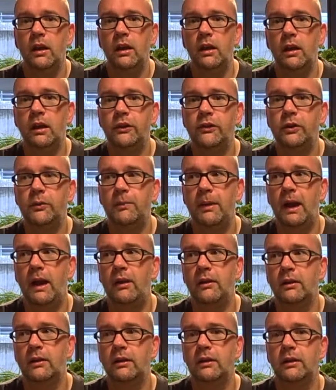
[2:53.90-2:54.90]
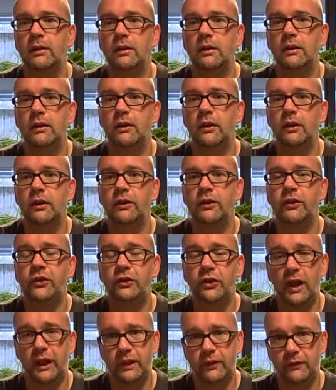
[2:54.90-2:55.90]
It's about
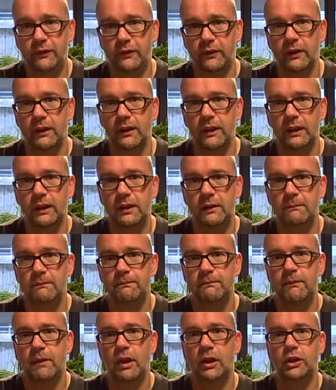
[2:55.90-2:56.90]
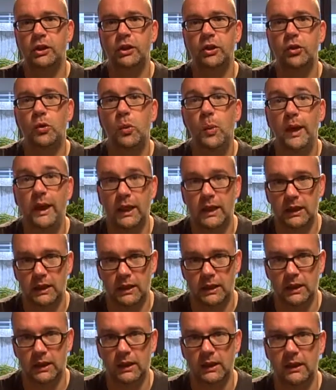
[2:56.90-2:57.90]
safely,
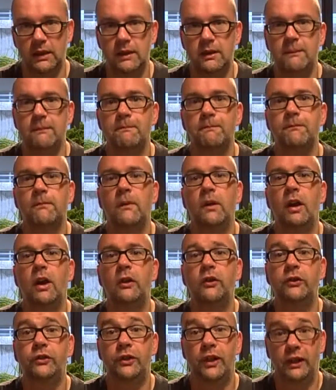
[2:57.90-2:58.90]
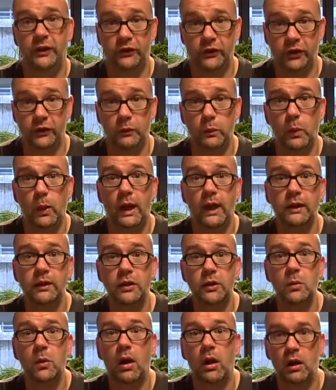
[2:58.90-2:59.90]
quickly assessing where
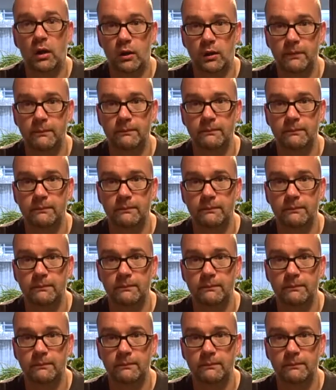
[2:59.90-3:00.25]
you are.